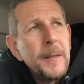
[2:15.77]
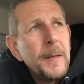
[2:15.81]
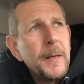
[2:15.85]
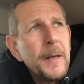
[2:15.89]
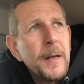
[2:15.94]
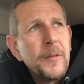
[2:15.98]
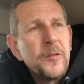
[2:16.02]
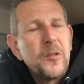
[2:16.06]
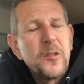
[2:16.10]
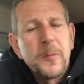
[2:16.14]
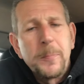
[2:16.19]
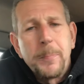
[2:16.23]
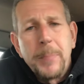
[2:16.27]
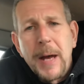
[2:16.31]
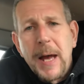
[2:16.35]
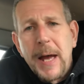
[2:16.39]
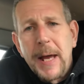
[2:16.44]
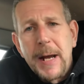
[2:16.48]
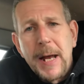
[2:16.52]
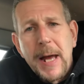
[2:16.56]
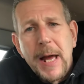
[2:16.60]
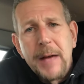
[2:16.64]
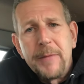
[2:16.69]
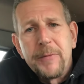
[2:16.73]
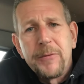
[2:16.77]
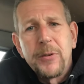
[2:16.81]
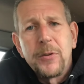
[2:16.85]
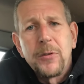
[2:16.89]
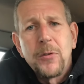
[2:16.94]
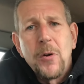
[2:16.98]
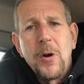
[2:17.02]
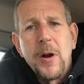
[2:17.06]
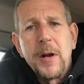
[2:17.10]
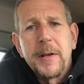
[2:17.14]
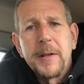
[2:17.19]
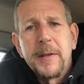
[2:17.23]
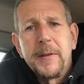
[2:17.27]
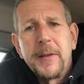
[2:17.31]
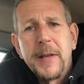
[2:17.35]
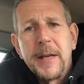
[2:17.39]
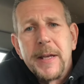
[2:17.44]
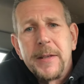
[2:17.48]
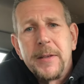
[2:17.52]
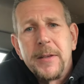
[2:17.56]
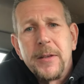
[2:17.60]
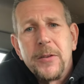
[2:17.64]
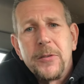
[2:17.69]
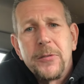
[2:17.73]
spot on for talking
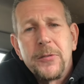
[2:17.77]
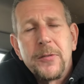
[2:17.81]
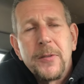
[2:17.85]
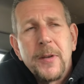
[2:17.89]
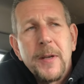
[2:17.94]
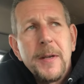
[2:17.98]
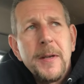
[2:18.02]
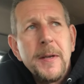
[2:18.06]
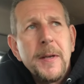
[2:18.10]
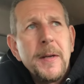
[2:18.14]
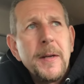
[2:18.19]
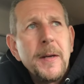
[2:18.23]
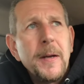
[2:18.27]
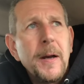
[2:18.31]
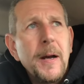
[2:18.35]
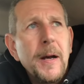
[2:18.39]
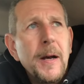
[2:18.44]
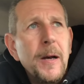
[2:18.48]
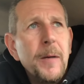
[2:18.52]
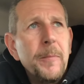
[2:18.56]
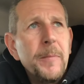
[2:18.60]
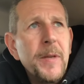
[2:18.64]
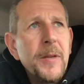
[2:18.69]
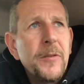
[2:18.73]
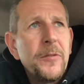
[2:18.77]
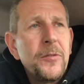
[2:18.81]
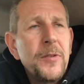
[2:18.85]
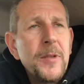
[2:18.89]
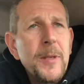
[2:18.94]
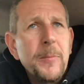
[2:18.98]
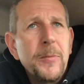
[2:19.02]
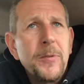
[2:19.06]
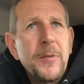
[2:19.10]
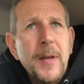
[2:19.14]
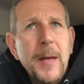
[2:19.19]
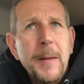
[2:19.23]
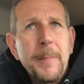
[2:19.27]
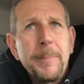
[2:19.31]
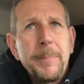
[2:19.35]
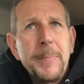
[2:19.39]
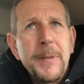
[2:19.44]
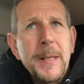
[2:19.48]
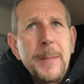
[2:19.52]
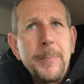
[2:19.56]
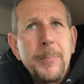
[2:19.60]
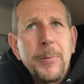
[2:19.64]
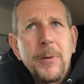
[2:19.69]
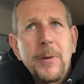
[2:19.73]
like this. It seems that
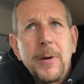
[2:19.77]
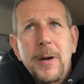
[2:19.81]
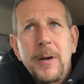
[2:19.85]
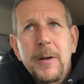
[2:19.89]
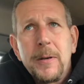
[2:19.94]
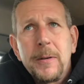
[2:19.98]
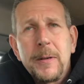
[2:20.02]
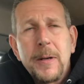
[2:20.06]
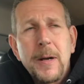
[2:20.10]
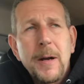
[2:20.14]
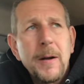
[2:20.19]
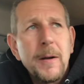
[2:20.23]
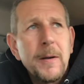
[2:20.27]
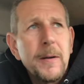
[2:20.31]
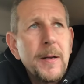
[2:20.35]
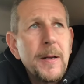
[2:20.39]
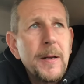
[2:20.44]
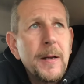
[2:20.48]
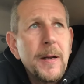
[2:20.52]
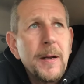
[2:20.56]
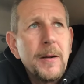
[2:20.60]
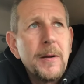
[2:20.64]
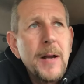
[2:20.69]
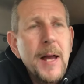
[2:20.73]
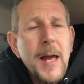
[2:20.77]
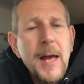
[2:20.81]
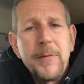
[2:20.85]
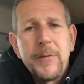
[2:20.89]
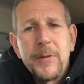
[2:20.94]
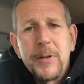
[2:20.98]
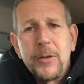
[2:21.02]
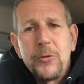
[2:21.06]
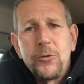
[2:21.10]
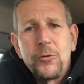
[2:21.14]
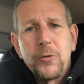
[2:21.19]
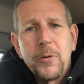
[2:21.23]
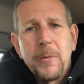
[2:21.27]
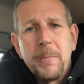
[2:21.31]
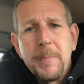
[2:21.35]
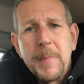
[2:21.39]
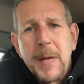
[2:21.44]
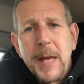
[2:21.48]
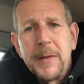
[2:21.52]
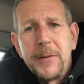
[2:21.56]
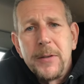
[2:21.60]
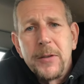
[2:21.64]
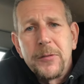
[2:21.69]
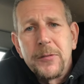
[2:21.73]
people are having a
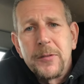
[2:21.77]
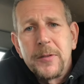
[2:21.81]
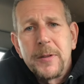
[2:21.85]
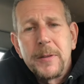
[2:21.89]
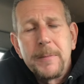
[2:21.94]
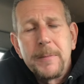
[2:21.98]
tremendous